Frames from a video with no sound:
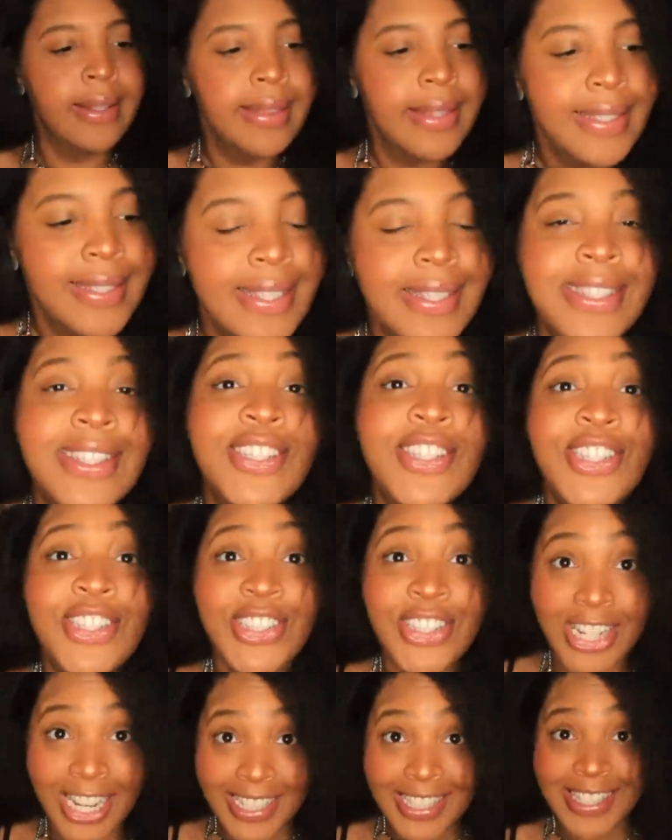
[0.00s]
This is
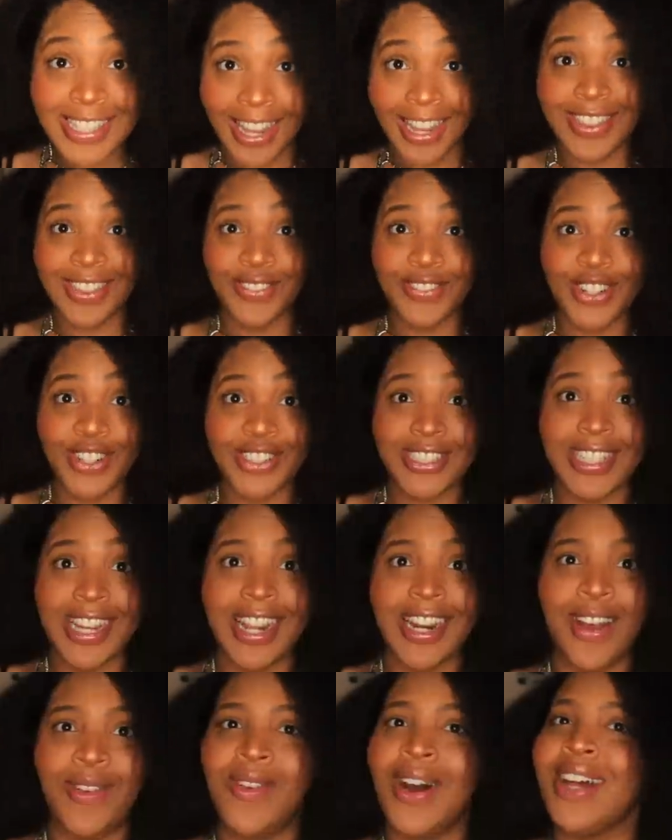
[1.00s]
just like the first
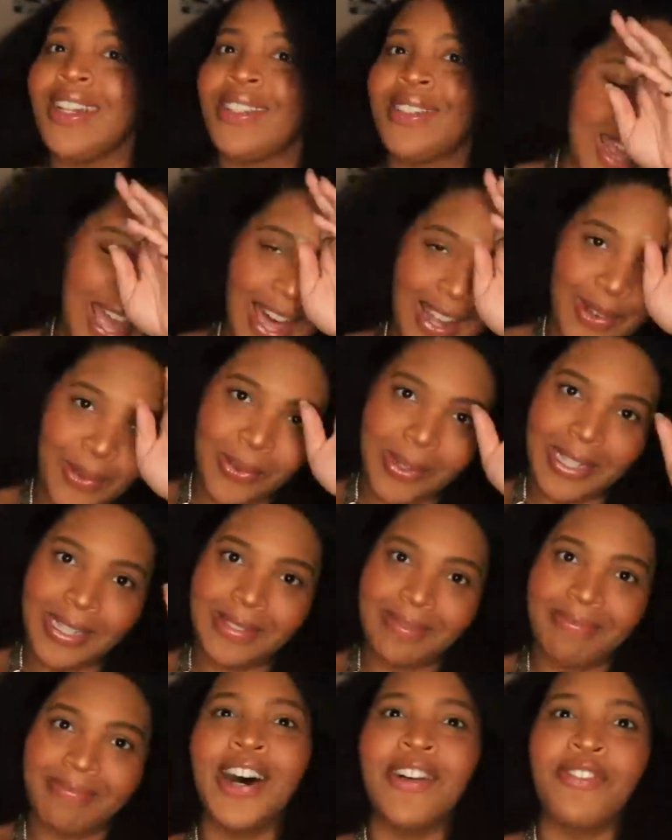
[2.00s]
night I watched
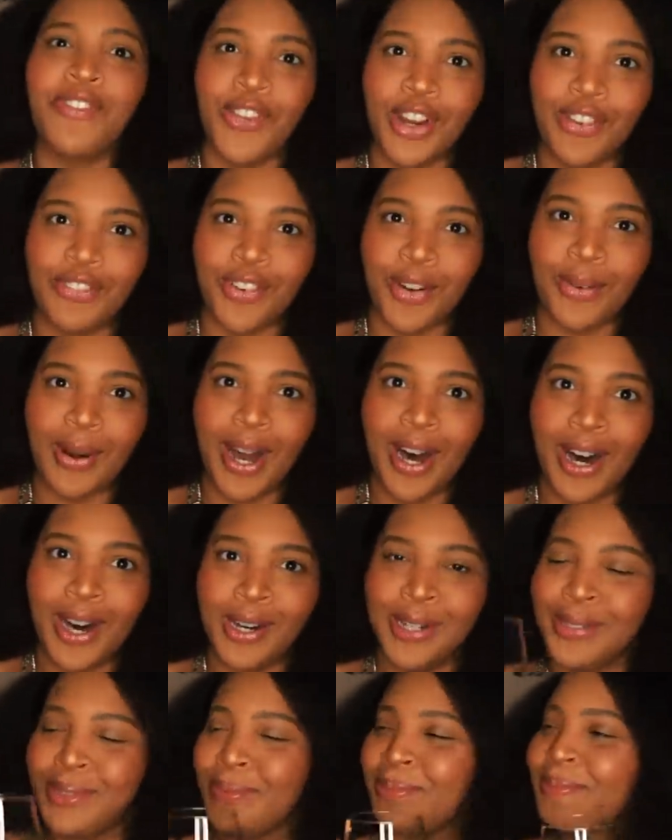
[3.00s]
Halloween. A
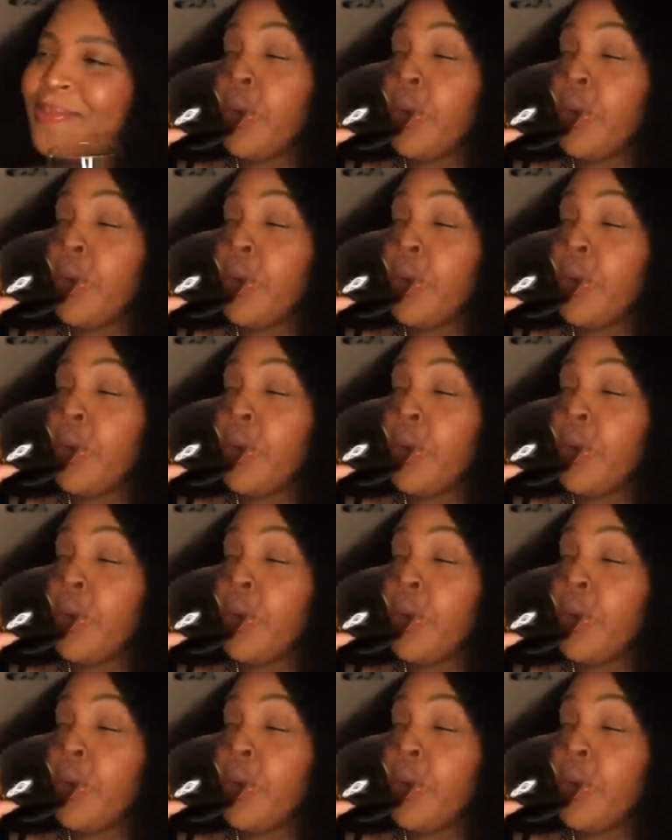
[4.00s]
free-for-all.